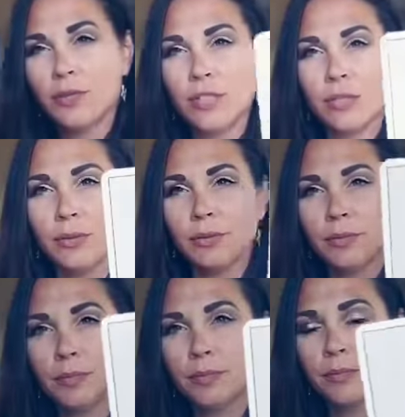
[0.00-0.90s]
loves you.
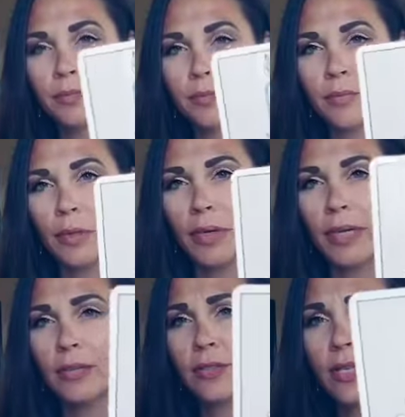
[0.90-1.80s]

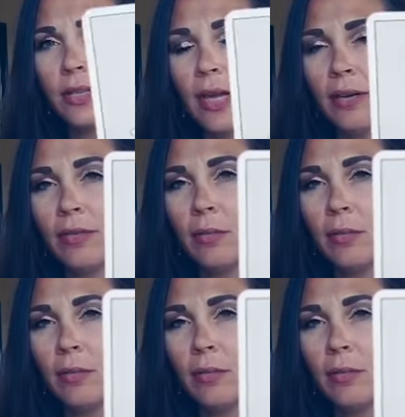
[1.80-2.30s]
Okay, there's a lot of